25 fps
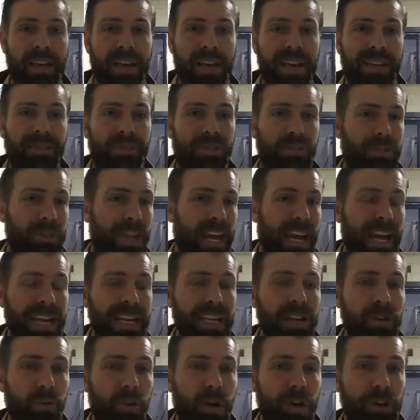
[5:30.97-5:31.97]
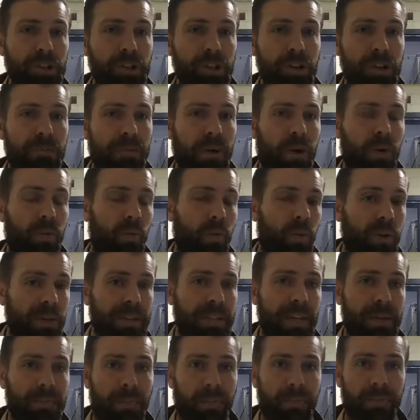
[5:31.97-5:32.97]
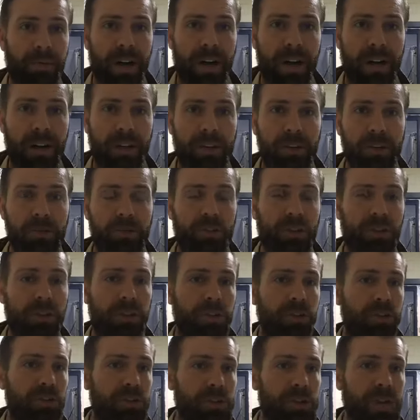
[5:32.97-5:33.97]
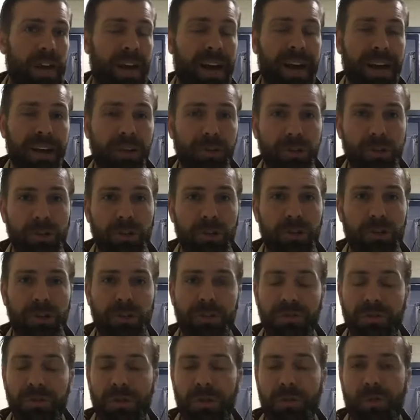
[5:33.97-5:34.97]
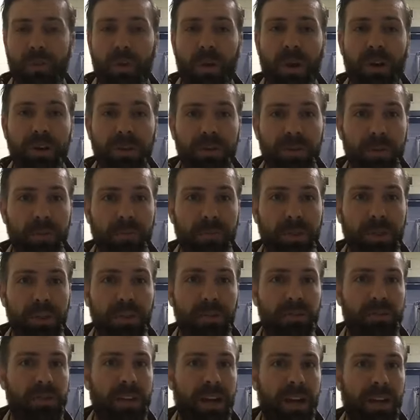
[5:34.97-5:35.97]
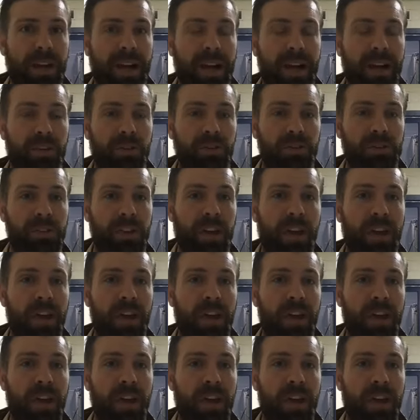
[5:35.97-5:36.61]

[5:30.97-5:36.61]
If there's any question about what type of product you should use, how you should use it, where it should be used on a house,